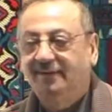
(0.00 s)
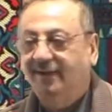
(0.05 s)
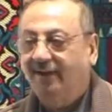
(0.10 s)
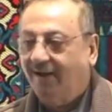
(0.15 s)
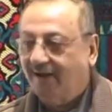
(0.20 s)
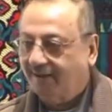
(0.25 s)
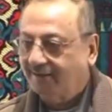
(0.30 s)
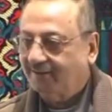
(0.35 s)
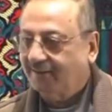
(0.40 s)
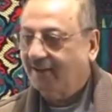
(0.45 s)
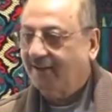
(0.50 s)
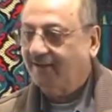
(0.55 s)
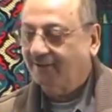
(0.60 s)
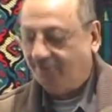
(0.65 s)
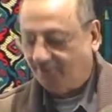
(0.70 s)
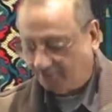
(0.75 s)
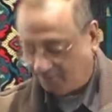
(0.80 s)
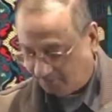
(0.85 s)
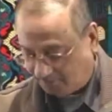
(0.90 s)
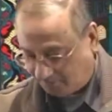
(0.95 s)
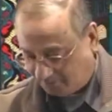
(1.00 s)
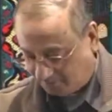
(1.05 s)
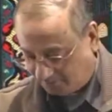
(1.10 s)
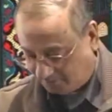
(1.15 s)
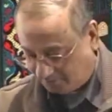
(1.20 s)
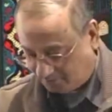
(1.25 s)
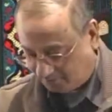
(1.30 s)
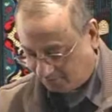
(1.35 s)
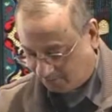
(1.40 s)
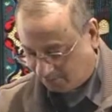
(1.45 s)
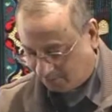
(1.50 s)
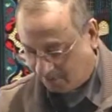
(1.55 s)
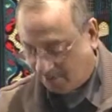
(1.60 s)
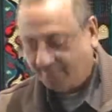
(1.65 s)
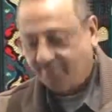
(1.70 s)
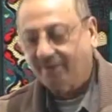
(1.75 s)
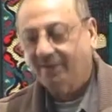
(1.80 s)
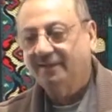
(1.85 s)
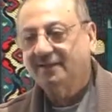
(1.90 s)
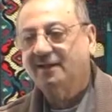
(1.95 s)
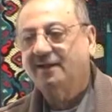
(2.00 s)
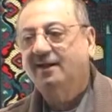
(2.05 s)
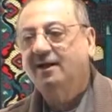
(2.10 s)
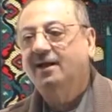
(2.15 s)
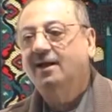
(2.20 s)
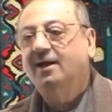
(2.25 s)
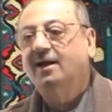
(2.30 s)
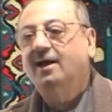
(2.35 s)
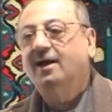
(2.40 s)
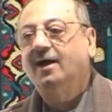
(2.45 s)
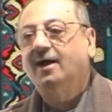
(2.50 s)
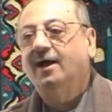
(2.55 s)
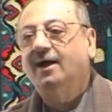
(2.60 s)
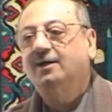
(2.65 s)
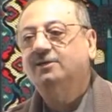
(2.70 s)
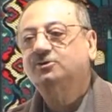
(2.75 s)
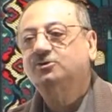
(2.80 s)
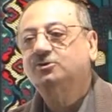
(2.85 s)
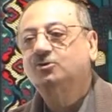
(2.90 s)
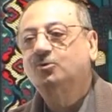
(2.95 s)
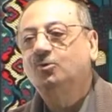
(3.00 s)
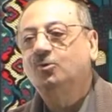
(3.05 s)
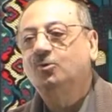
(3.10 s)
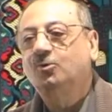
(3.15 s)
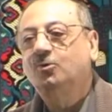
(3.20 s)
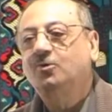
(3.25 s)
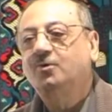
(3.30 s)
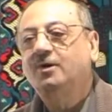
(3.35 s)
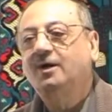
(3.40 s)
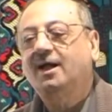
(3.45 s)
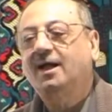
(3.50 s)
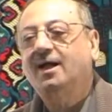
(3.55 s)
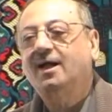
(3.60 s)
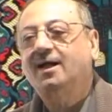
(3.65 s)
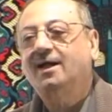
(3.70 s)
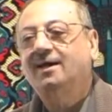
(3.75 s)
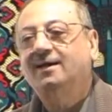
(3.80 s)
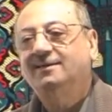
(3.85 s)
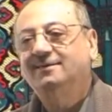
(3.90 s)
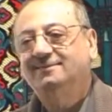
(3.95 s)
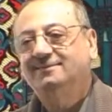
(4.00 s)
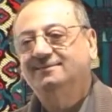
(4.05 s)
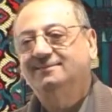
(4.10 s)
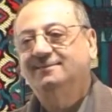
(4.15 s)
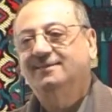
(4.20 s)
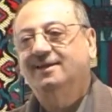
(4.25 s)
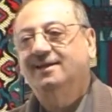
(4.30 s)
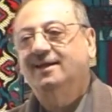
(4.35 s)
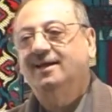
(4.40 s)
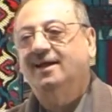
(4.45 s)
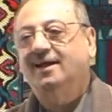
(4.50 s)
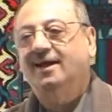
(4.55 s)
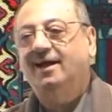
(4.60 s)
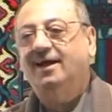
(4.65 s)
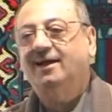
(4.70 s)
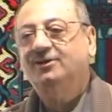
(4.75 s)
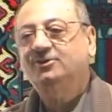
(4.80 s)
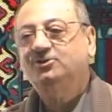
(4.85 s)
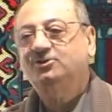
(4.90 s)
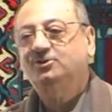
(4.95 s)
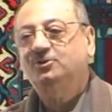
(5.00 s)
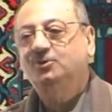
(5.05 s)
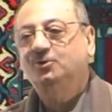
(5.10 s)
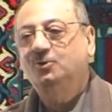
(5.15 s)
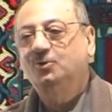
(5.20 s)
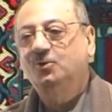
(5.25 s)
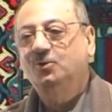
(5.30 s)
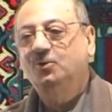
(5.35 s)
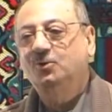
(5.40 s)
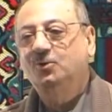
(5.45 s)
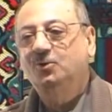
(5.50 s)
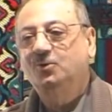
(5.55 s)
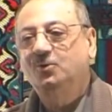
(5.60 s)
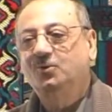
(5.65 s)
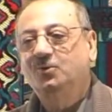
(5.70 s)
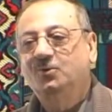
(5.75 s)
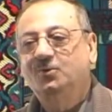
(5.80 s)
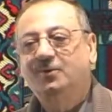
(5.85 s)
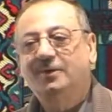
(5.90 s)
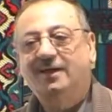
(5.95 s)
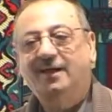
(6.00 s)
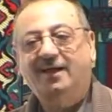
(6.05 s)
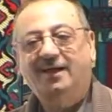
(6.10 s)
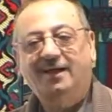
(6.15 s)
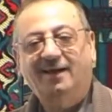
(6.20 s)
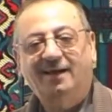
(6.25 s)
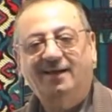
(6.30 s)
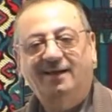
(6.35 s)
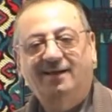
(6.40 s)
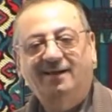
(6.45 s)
I thank you, oh my brother. Ashkuruka. Ashkuruka.